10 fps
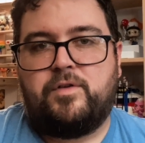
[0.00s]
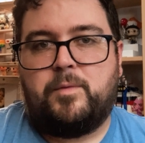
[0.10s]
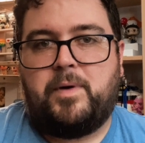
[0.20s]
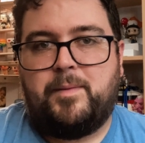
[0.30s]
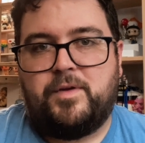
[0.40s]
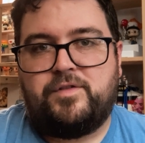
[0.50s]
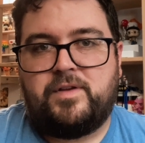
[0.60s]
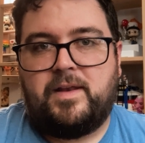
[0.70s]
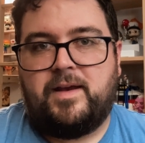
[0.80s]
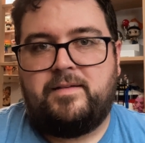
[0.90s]
published
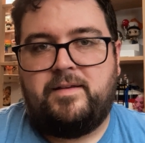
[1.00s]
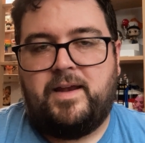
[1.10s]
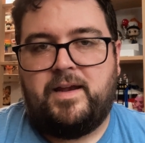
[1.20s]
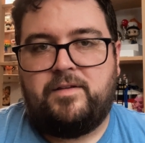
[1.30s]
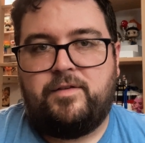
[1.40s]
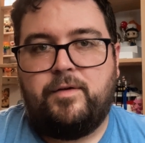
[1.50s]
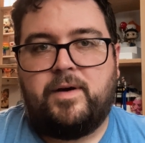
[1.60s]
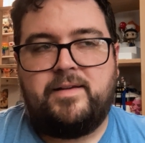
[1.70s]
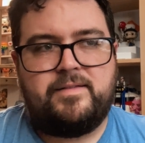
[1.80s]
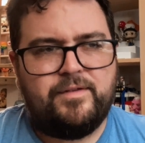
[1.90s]
in 1982.
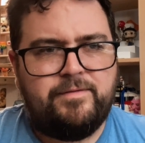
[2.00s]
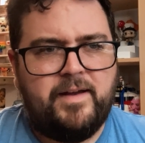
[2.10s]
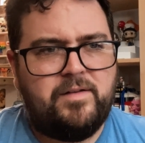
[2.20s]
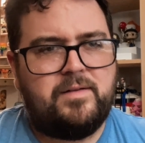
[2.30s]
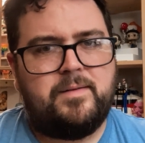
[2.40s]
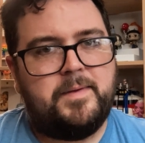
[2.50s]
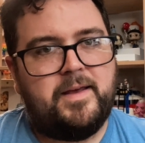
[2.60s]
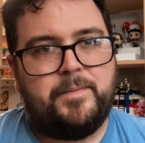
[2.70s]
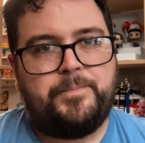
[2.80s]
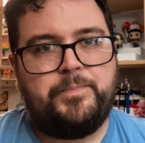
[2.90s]
I still found it to
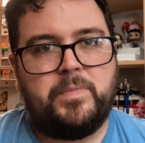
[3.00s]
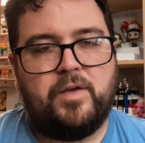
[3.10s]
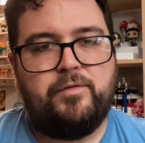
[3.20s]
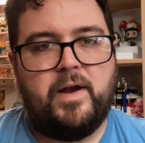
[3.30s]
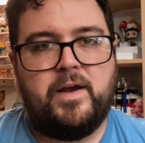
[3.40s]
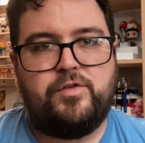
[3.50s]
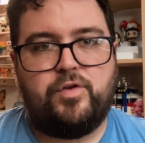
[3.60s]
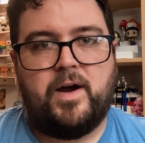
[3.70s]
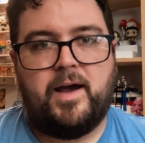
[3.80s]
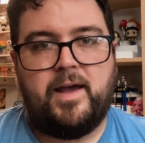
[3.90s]
be very
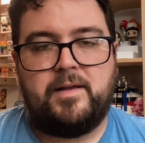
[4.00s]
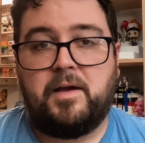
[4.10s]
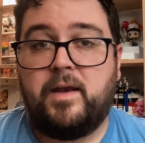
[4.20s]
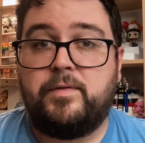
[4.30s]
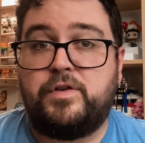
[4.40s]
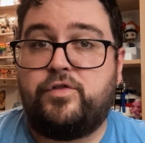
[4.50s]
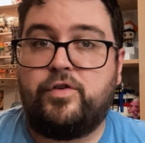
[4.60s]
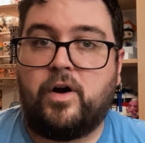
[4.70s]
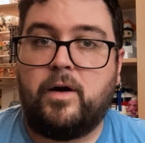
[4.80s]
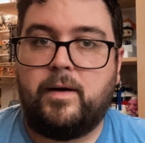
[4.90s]
dry and kind of a
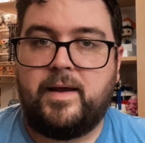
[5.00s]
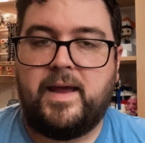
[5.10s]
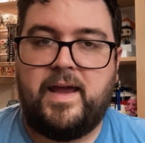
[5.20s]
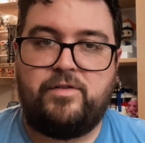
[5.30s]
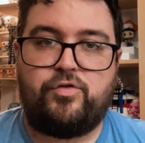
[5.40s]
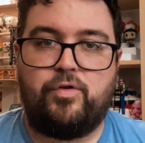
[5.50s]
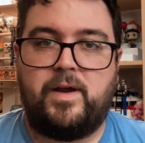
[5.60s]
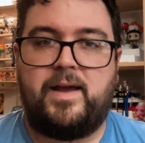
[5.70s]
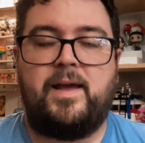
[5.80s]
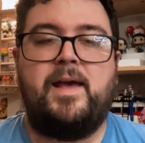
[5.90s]
jarring
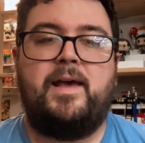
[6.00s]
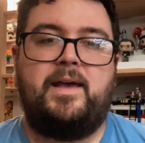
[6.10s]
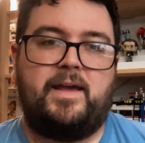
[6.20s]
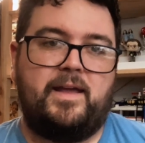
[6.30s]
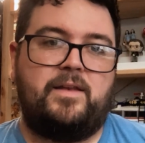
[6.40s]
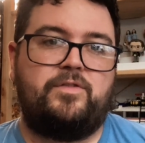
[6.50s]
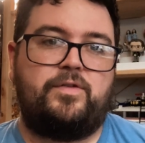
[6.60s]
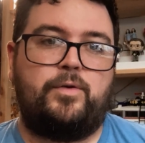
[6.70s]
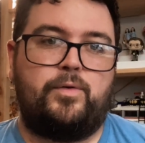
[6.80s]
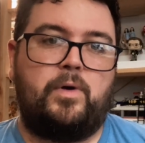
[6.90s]
entry
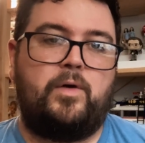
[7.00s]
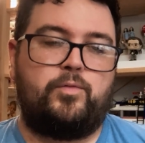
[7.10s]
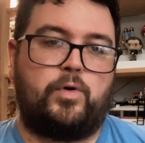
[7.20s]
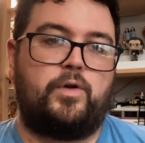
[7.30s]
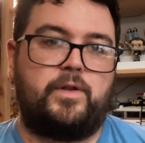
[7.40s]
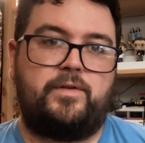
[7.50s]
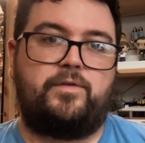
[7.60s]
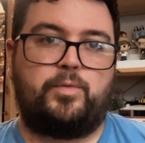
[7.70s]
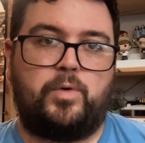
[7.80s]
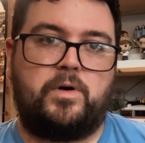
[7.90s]
into
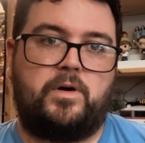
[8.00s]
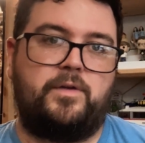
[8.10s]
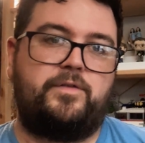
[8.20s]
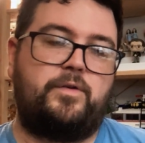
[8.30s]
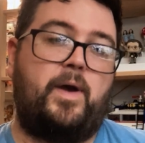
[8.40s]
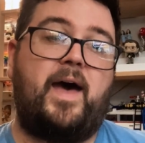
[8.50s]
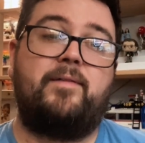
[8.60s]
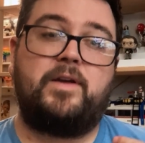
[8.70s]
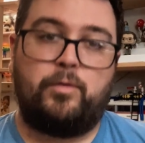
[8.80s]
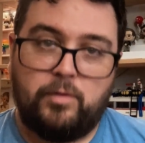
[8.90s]
Roland's world. So
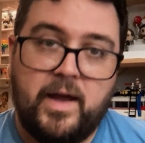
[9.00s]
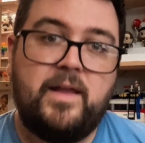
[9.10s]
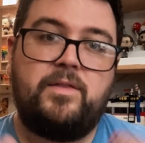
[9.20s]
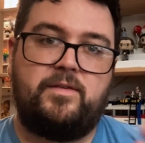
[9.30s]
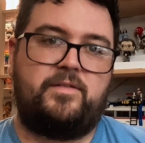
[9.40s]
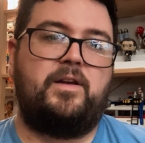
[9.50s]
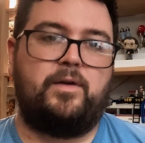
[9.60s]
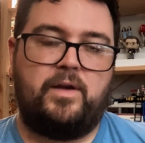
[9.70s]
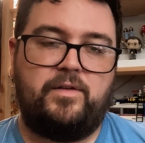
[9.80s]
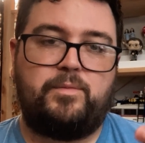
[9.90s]
having read the
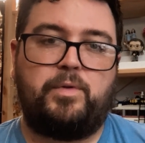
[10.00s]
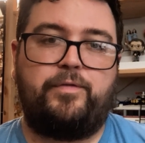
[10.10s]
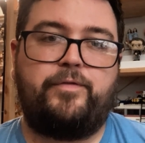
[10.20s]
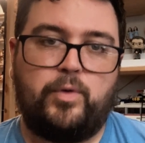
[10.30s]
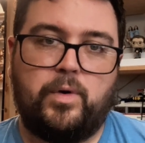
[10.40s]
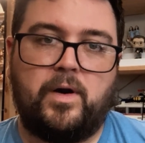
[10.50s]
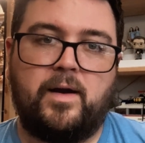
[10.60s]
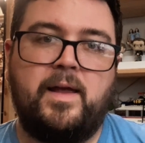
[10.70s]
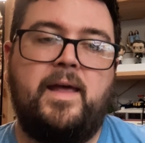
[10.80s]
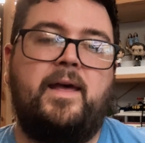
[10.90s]
series before,
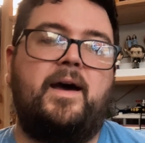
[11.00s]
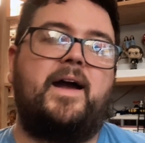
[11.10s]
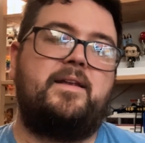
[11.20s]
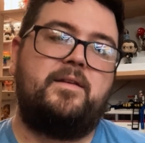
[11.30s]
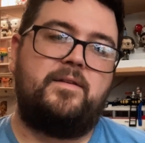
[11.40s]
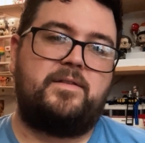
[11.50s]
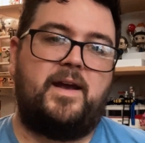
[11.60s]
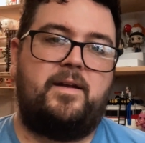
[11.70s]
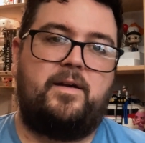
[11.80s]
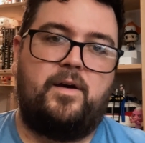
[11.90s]
I did
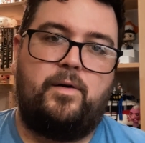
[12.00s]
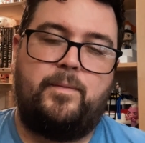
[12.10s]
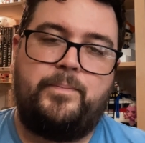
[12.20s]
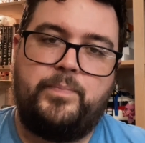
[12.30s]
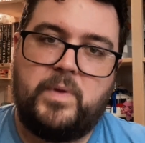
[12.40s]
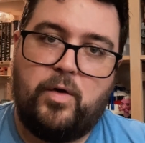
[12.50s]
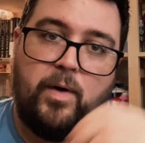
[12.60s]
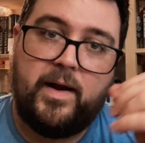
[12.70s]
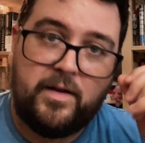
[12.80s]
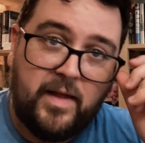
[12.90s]
decide to go
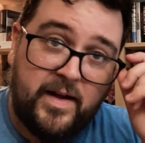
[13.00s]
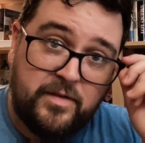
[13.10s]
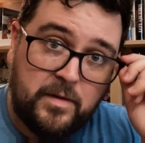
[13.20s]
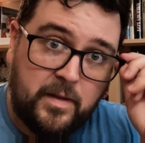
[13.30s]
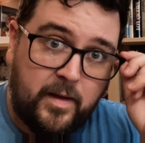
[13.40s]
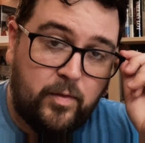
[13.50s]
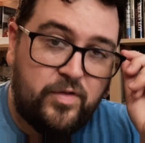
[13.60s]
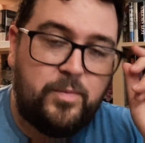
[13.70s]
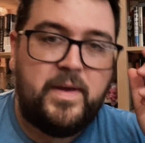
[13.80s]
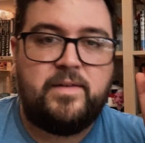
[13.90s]
chronologically,
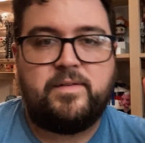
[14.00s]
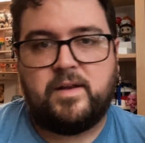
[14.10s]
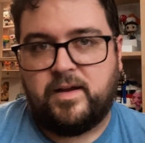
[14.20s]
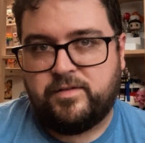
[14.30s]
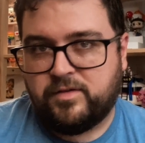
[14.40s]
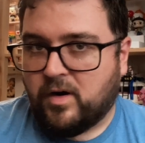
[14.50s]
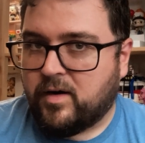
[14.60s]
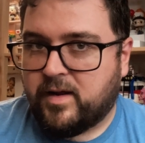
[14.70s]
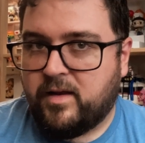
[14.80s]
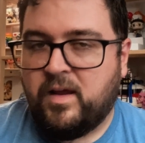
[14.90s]
which means that I
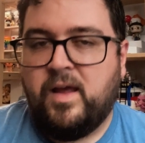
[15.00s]
started